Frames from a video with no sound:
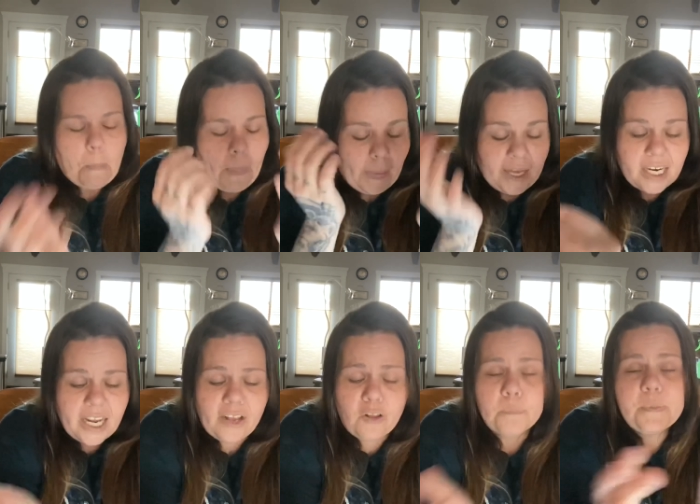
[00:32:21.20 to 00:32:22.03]
It
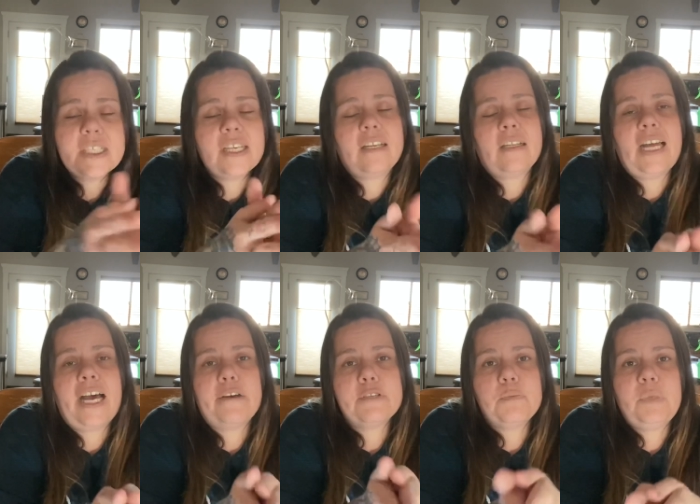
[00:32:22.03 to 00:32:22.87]
helps. It
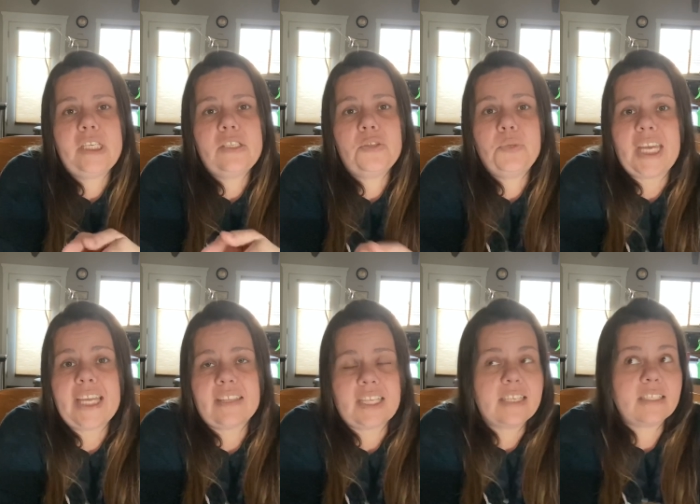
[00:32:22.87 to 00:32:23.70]
allows me to
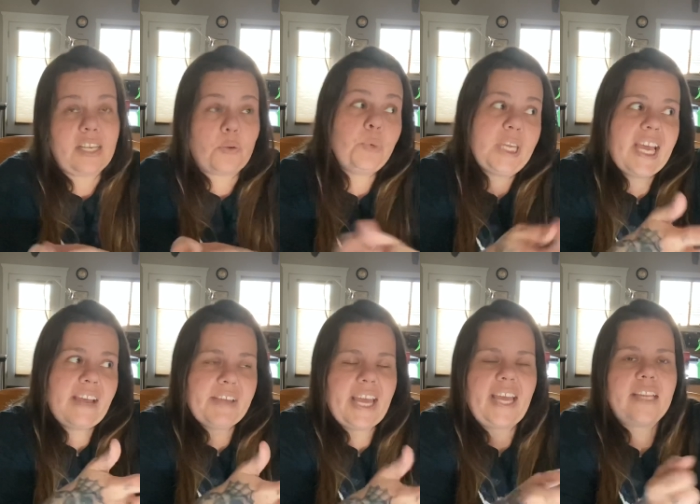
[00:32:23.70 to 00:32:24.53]
get things like we have
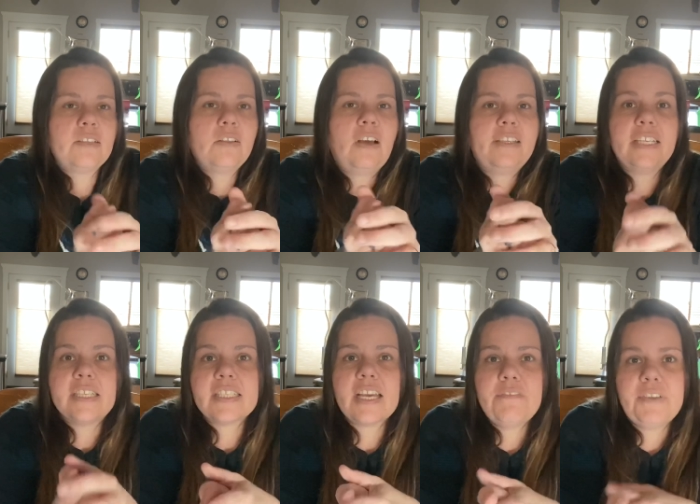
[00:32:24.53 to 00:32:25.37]
a handle on this,
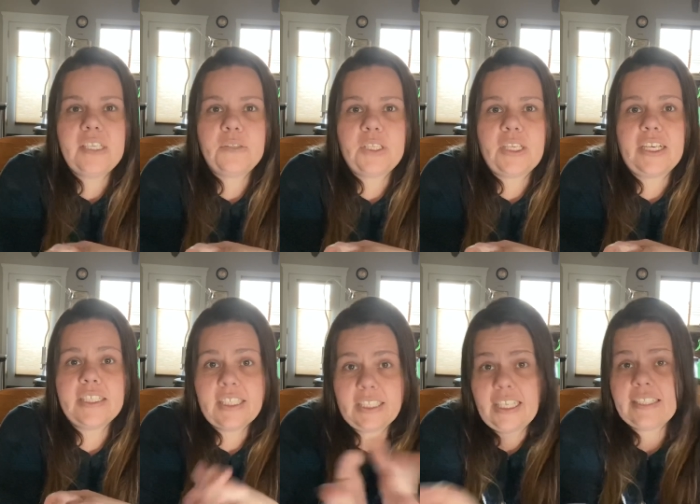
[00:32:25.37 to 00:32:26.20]
that video that you guys
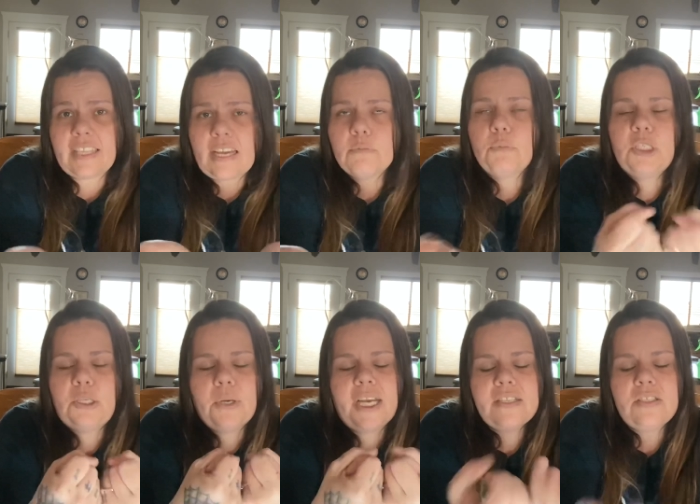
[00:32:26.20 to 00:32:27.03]
seen. That when you
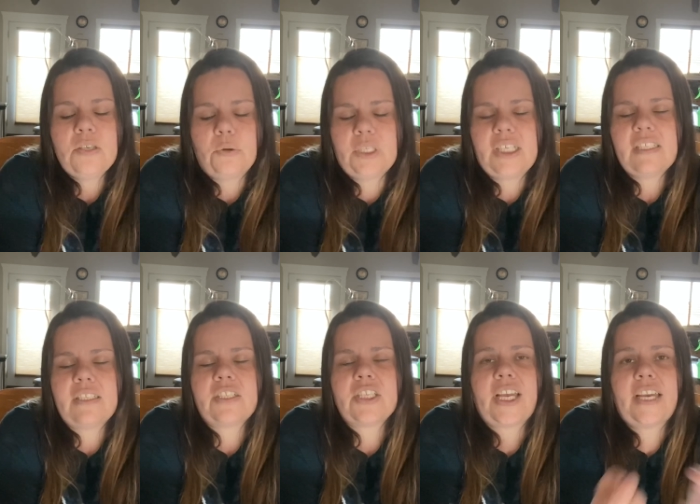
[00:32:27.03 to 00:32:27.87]
guys donate to the
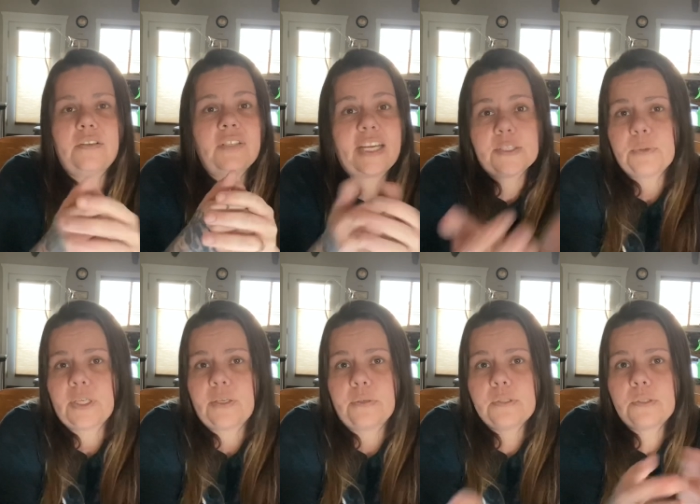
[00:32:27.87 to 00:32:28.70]
channel, that's what it
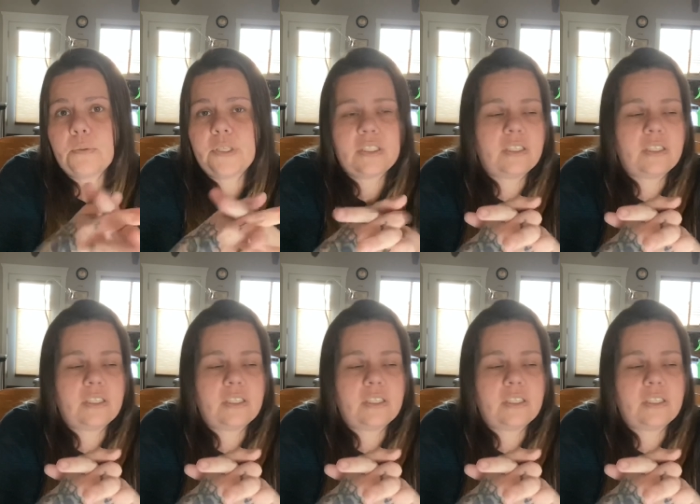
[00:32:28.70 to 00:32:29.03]
goes towards.